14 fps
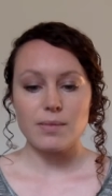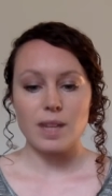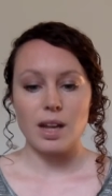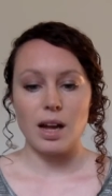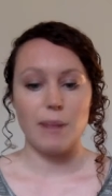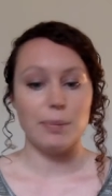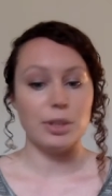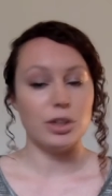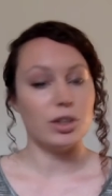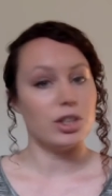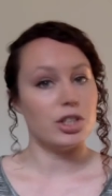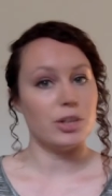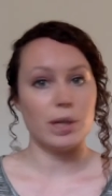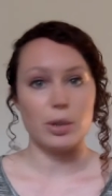But you can
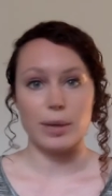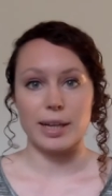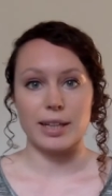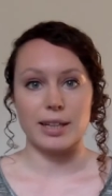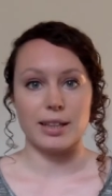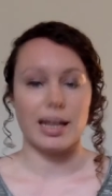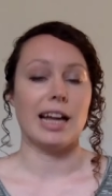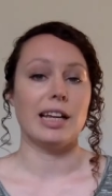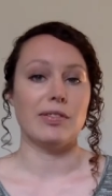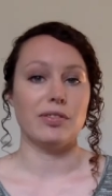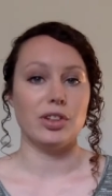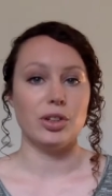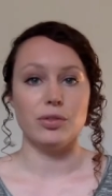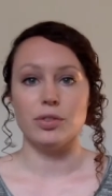do it quicker than that
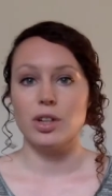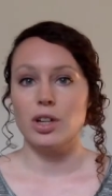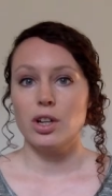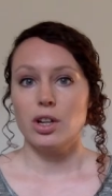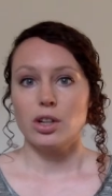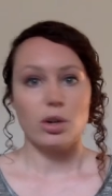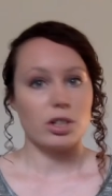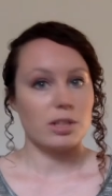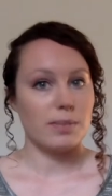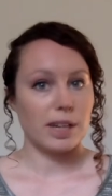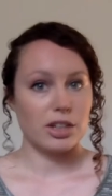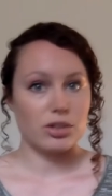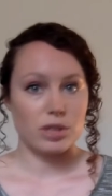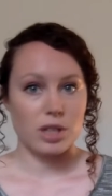if you've got some
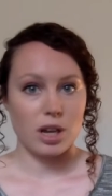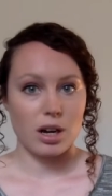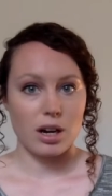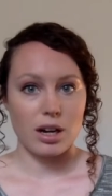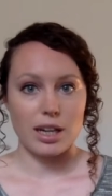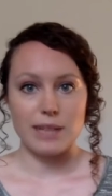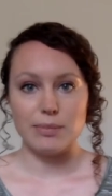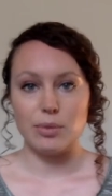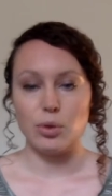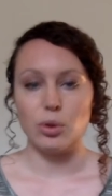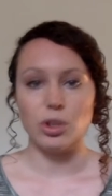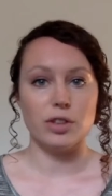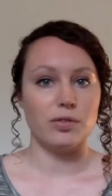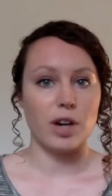extra time
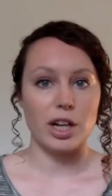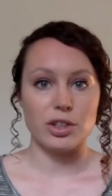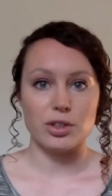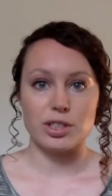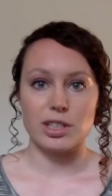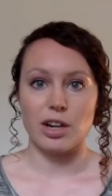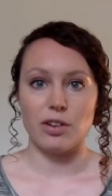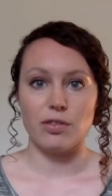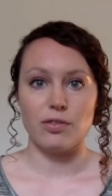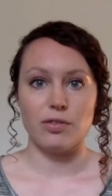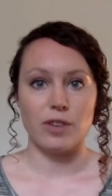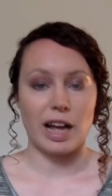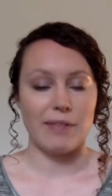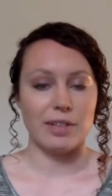or you find
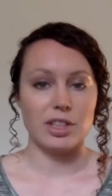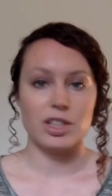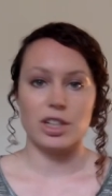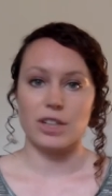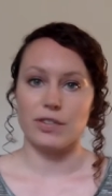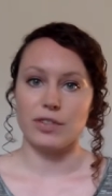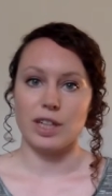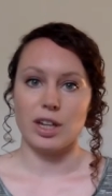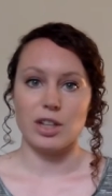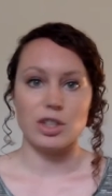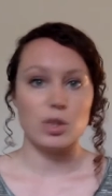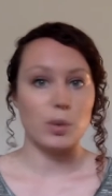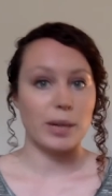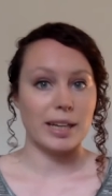yourself having to go freelance
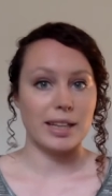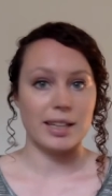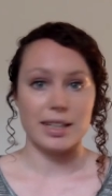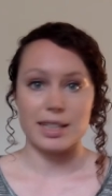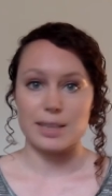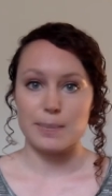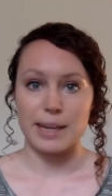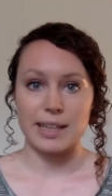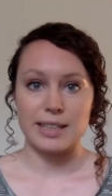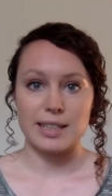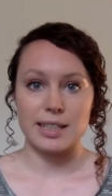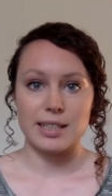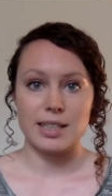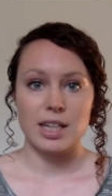quicker than
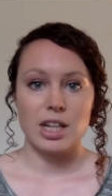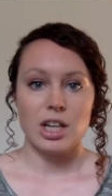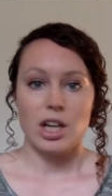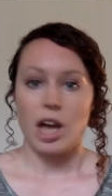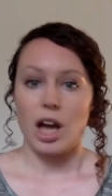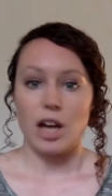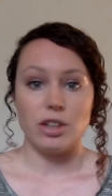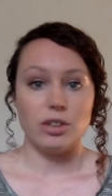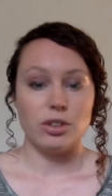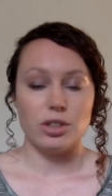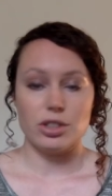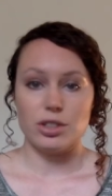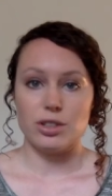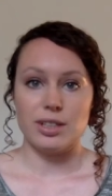expected. You
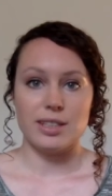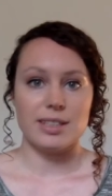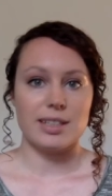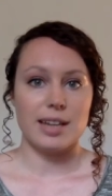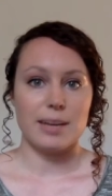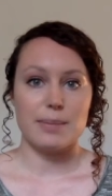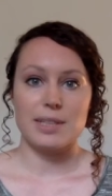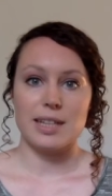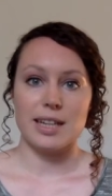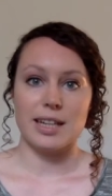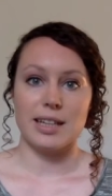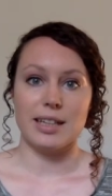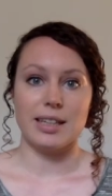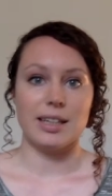can do these steps
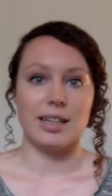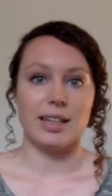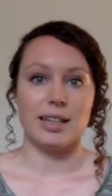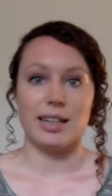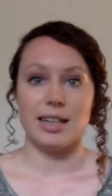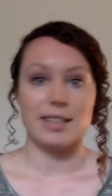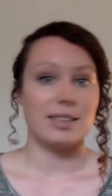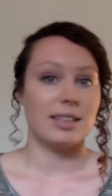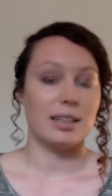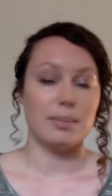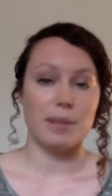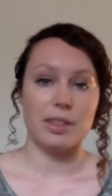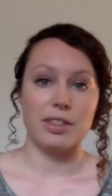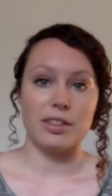in less than a
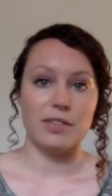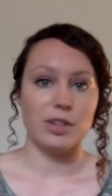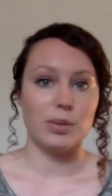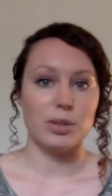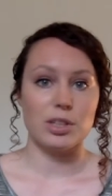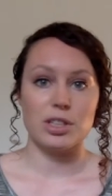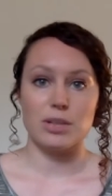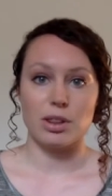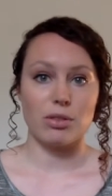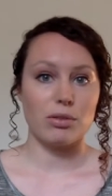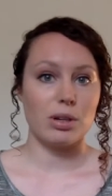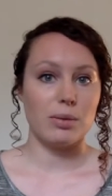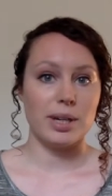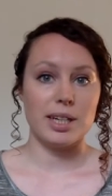month if you want to, in
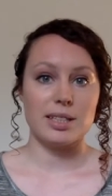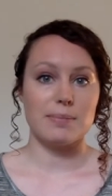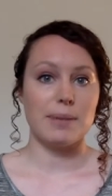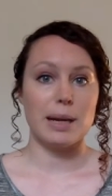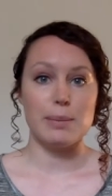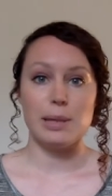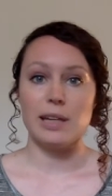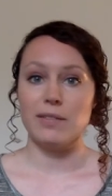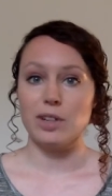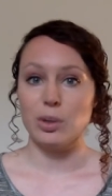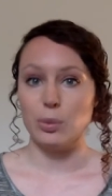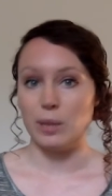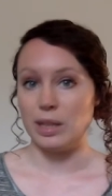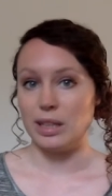3 weeks, maybe even
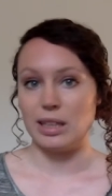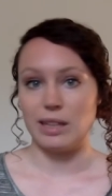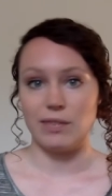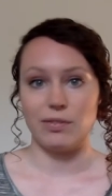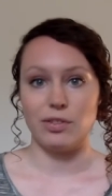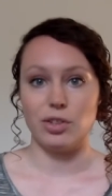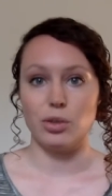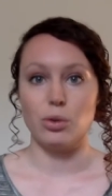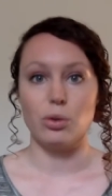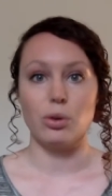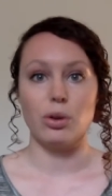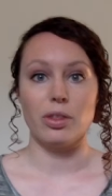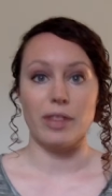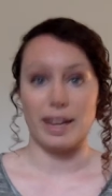a week if
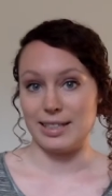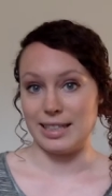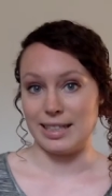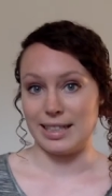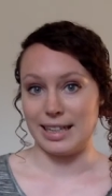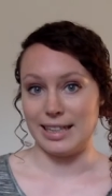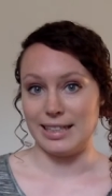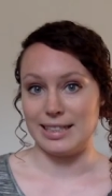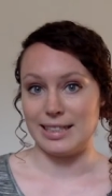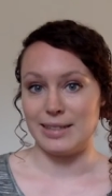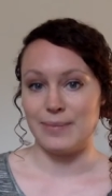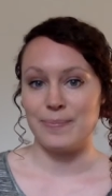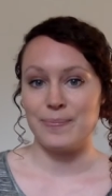you're that dedicated.